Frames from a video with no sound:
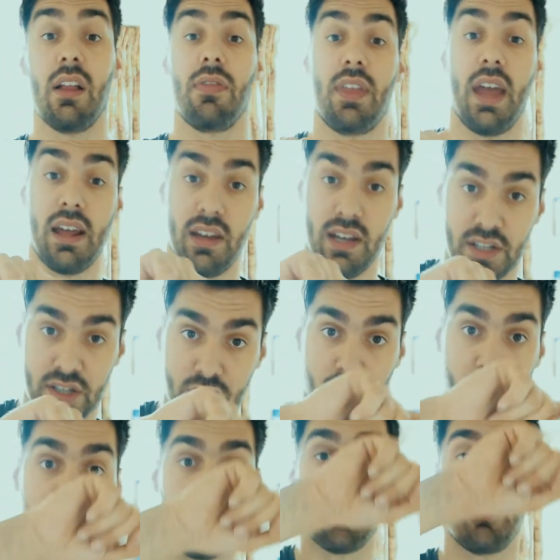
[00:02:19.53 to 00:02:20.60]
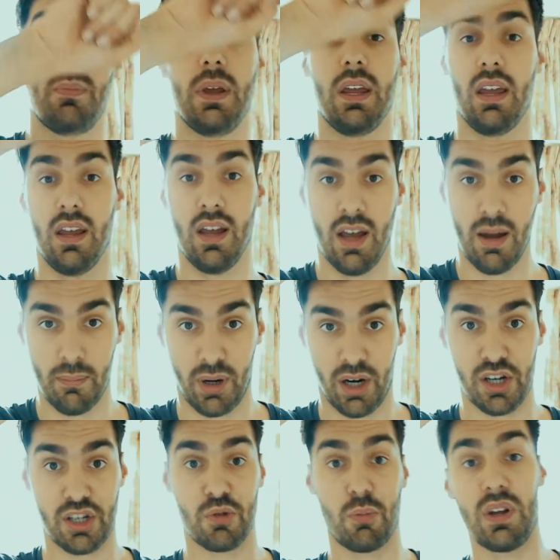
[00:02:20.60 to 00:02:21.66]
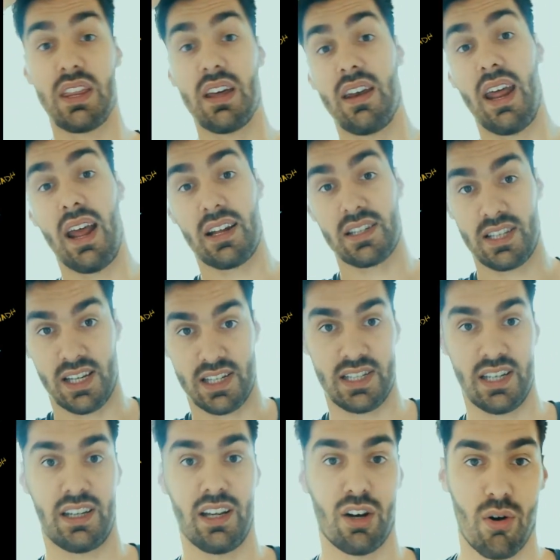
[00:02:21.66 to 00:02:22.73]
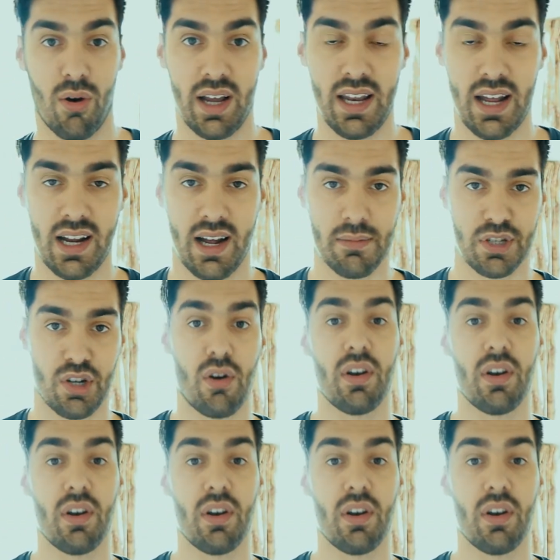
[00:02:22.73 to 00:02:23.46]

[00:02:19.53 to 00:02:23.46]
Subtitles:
That is going to be merged with the next acetyl-CoA that comes on,